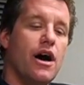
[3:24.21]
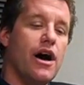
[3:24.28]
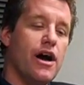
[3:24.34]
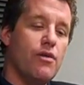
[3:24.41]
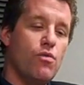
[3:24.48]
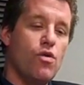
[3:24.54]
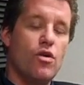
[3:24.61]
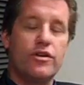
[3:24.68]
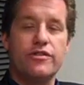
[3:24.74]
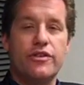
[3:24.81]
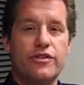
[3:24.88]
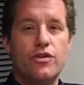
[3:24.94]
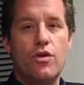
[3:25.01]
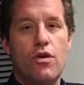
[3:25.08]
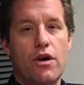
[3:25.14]
I walk the
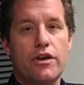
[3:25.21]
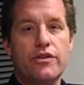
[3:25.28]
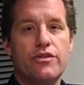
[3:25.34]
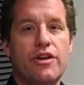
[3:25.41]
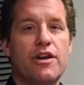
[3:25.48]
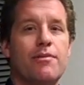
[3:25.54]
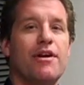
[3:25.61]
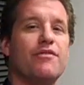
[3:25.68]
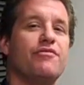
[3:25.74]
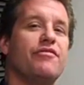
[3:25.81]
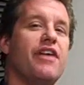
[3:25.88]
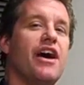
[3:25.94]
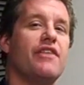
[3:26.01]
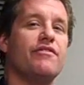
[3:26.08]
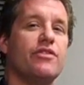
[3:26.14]
dogs at about
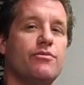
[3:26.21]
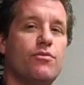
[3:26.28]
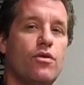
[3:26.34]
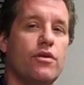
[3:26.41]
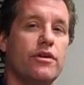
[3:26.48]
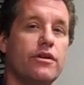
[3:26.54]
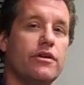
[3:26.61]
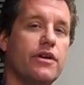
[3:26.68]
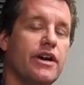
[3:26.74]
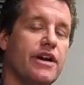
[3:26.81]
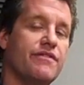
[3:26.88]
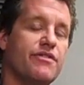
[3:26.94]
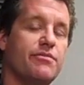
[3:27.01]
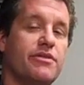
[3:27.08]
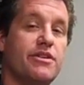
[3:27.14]
5 in the morning. I
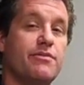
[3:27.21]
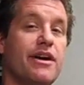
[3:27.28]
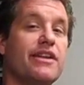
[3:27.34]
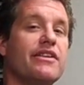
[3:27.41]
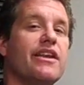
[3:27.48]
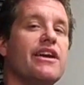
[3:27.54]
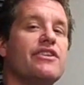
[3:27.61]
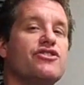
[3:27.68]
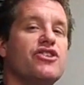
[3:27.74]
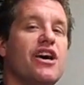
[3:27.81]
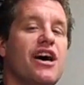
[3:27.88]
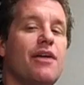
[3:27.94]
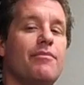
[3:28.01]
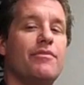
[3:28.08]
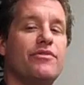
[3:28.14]
have to be to my day
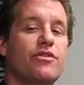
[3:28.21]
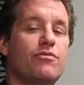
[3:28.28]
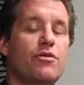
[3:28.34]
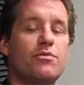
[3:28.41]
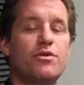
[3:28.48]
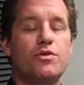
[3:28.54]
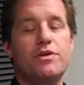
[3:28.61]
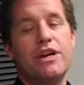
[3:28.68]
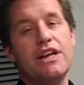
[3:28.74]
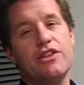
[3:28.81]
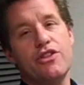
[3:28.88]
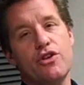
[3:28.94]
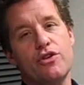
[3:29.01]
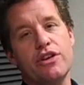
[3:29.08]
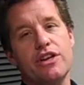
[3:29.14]
job somewhere between
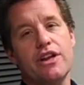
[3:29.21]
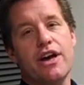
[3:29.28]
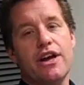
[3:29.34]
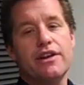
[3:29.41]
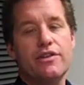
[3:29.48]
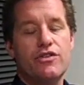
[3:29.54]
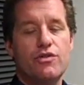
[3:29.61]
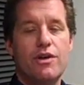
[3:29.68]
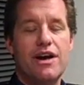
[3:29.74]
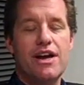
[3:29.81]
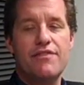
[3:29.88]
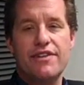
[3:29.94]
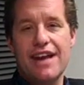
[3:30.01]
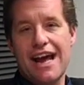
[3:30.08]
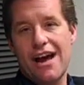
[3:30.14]
8:30 and 9. So I
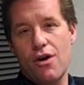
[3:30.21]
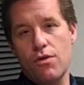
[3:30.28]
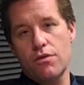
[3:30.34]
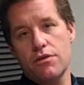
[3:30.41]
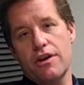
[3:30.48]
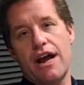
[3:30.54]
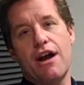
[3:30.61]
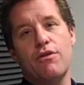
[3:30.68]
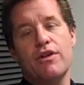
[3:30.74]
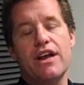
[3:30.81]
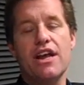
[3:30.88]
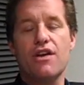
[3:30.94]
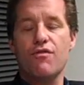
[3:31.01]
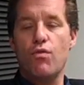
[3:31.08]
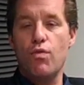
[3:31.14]
have an hour and a
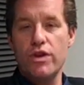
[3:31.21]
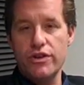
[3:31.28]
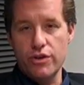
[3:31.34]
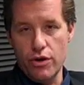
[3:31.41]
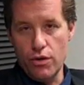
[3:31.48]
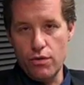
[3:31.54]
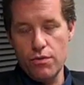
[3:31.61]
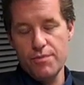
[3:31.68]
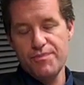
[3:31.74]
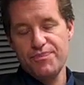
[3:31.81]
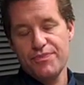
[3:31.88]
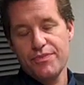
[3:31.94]
half window